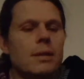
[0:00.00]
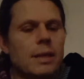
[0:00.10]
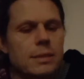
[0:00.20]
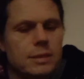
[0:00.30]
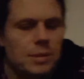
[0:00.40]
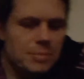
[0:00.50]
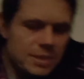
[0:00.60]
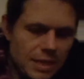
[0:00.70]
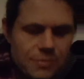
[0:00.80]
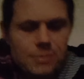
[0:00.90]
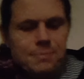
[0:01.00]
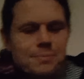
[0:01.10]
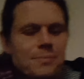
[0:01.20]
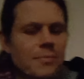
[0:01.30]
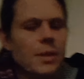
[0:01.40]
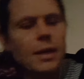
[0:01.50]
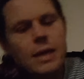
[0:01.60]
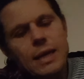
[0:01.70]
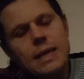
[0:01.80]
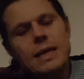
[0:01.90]
Lesson number seven
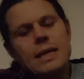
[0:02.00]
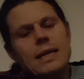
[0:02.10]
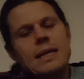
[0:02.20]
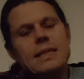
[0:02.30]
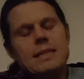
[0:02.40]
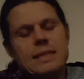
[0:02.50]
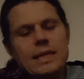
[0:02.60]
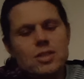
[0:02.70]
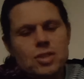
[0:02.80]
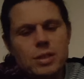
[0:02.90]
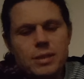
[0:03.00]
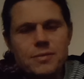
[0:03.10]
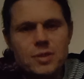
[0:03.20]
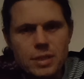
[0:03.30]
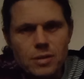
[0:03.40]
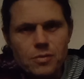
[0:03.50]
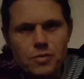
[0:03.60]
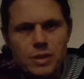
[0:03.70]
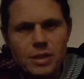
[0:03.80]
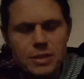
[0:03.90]
The nature of
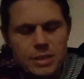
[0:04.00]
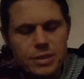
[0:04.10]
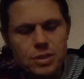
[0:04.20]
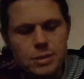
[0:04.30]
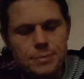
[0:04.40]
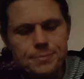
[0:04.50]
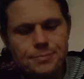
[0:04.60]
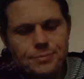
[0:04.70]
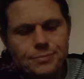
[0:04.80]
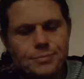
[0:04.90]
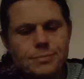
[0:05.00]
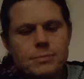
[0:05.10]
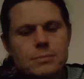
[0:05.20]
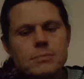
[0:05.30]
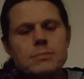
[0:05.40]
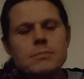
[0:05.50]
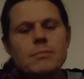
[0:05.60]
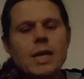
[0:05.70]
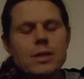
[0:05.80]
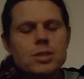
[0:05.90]
self realization.
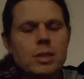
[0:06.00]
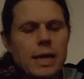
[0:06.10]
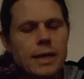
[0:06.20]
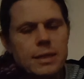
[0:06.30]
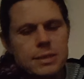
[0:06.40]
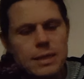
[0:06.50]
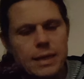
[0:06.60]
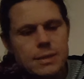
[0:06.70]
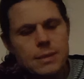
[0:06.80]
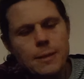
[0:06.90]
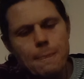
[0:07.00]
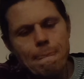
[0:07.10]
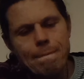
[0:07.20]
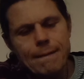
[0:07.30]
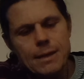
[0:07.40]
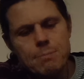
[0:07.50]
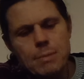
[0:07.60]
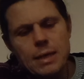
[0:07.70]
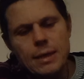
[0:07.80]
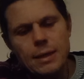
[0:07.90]
And Janaka said, In
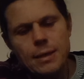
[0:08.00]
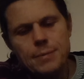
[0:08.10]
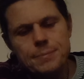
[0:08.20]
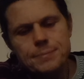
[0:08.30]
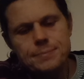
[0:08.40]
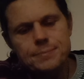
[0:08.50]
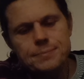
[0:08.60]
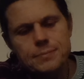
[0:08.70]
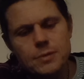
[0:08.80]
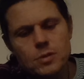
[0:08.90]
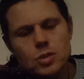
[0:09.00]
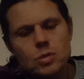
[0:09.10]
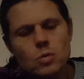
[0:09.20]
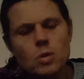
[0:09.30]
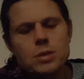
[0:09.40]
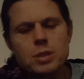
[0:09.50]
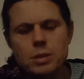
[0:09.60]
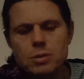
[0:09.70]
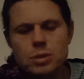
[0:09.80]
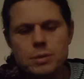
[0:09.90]
me, the shoreless
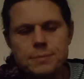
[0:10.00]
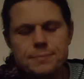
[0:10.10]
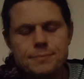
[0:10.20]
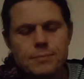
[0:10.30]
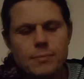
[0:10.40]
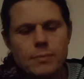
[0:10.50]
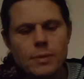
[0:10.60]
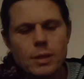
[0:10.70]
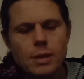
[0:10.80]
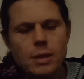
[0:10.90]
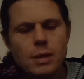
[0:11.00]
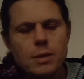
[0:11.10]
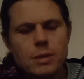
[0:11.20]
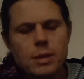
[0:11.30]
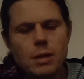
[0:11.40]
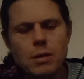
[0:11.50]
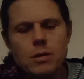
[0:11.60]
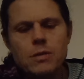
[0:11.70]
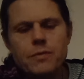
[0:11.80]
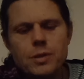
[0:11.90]
ocean, the
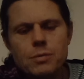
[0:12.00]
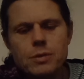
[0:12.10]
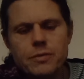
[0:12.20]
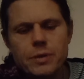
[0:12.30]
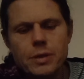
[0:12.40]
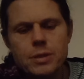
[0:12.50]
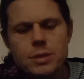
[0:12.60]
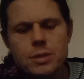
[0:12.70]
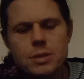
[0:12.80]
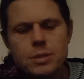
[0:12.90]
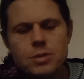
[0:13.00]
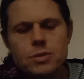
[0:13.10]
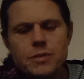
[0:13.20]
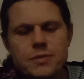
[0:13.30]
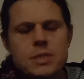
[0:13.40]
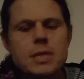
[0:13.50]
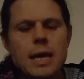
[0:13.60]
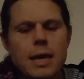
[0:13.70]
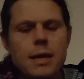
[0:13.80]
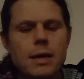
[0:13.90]
ark of universe drifts
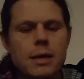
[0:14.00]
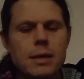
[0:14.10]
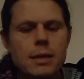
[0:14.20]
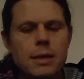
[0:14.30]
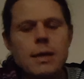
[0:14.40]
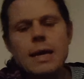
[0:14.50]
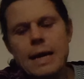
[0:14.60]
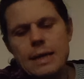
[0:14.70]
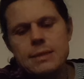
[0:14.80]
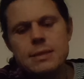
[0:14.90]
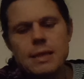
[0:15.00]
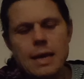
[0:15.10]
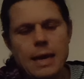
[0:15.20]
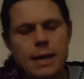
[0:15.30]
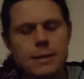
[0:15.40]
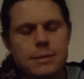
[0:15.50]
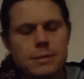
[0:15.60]
here and there